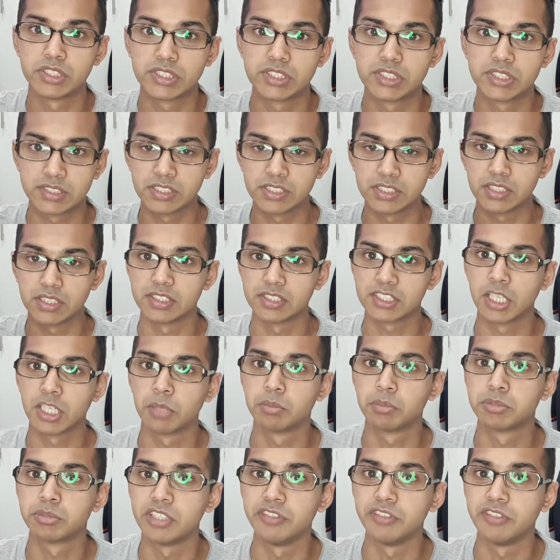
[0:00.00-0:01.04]

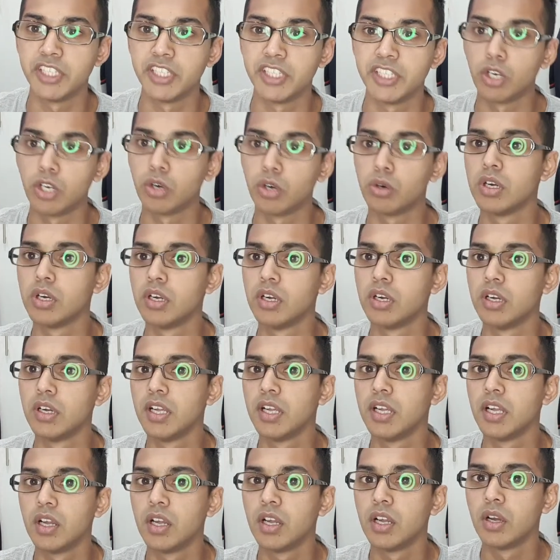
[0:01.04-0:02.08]
scripted video
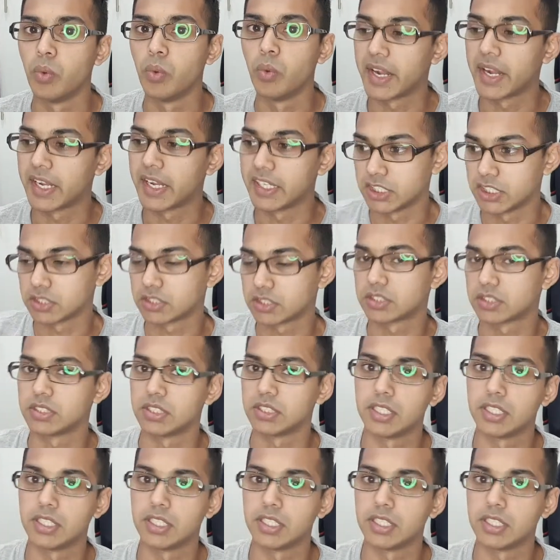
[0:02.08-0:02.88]
where I can just